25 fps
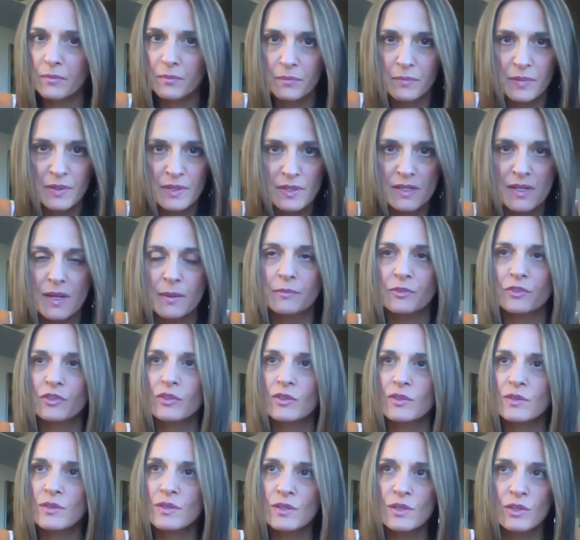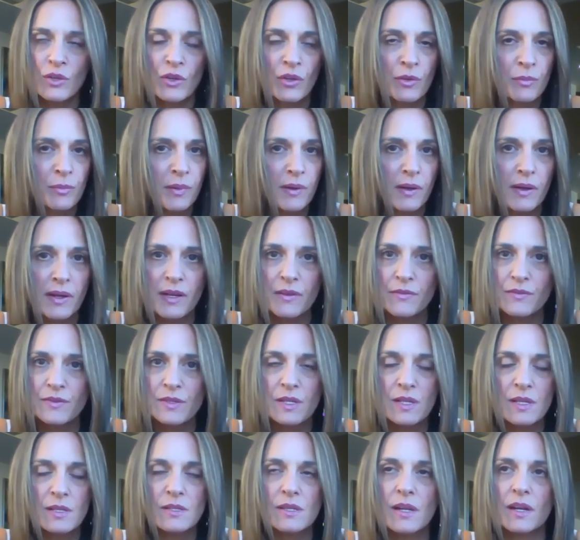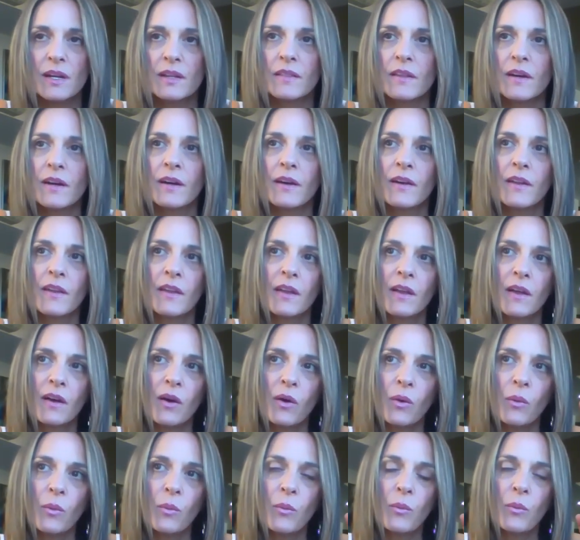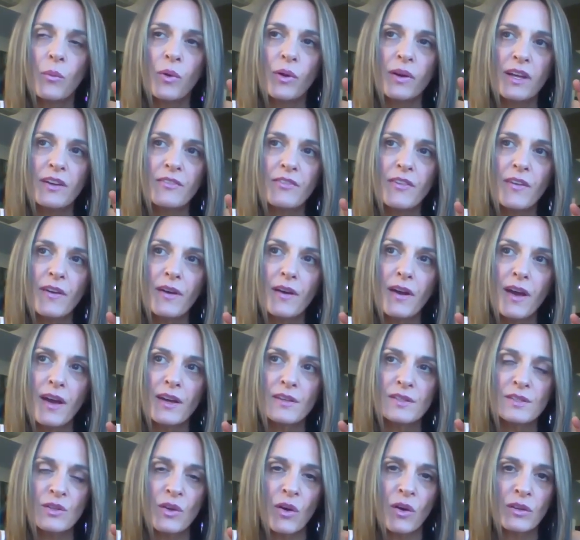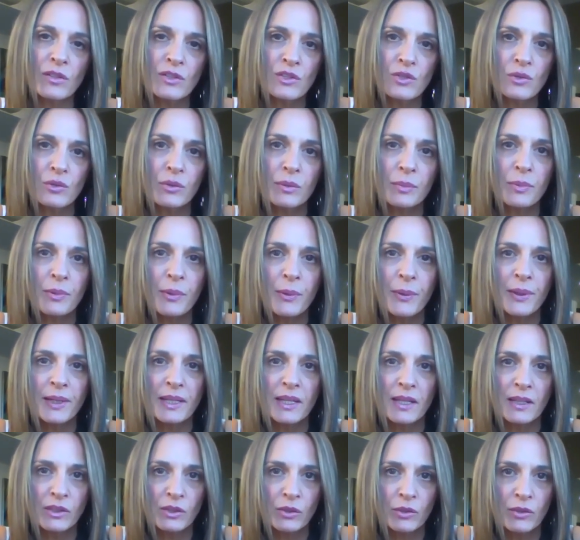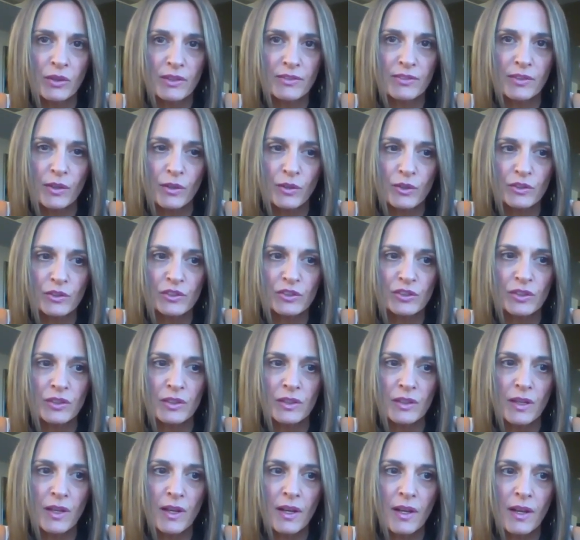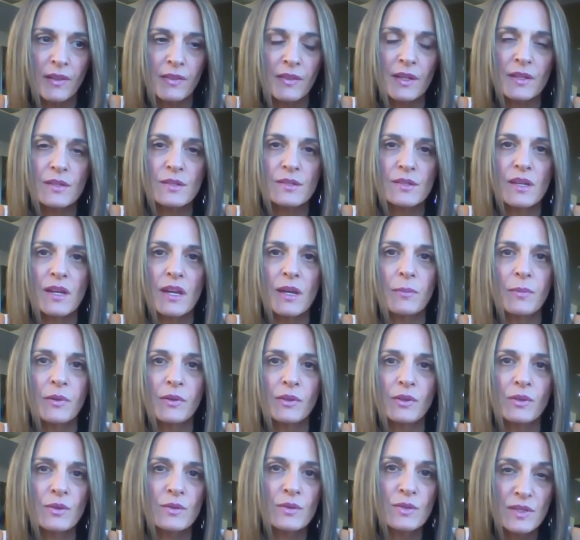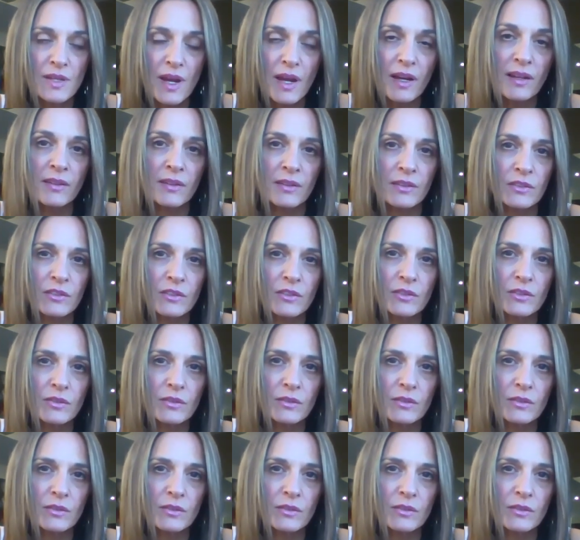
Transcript: perceptions, beliefs, things like that. Whatever has gotten to a point in your evolution that is keeping you stagnant,